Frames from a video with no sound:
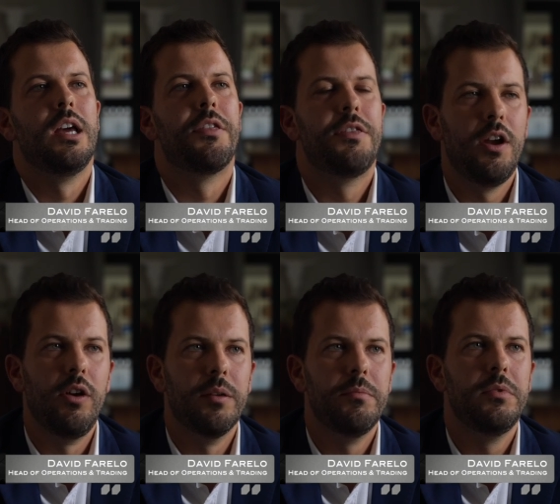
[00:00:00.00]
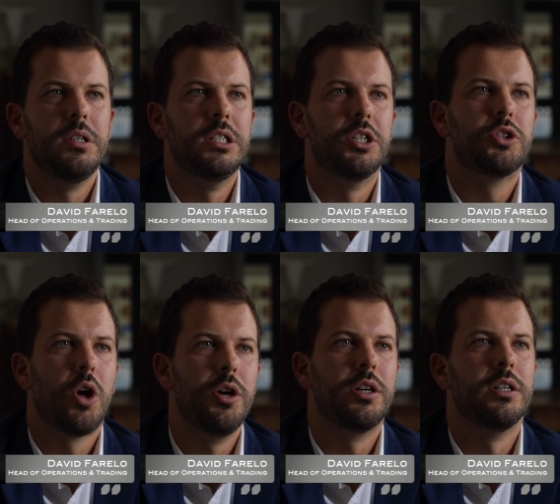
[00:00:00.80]
Ethereum is a
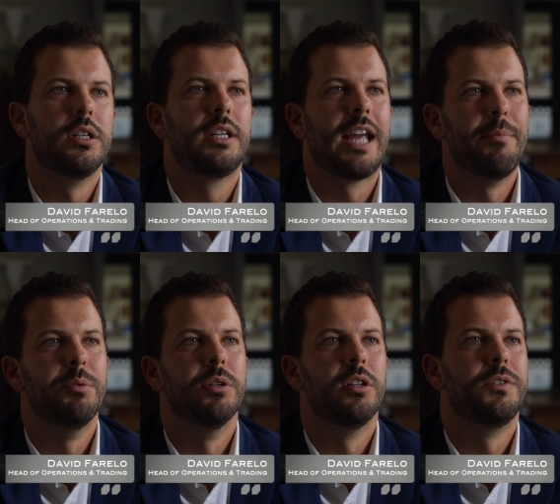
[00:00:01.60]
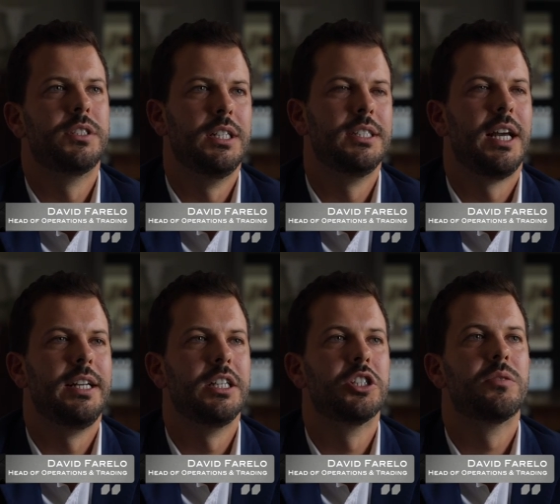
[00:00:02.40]
token capable of
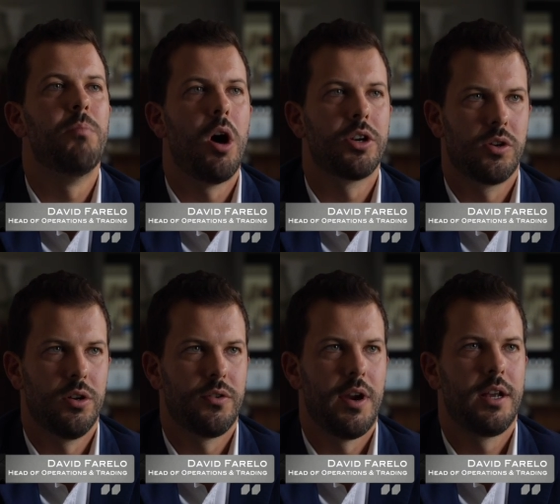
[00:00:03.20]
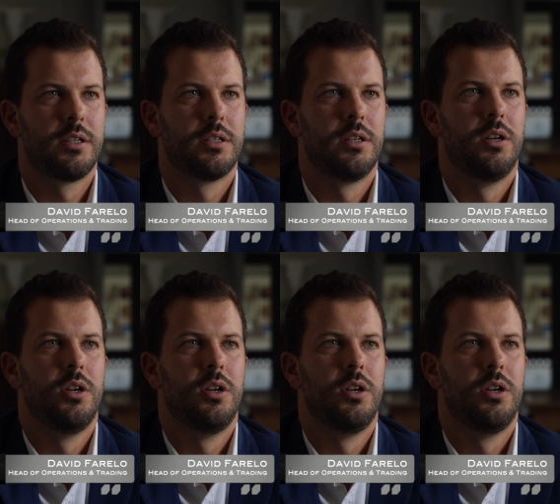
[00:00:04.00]
facilitating smart contracts.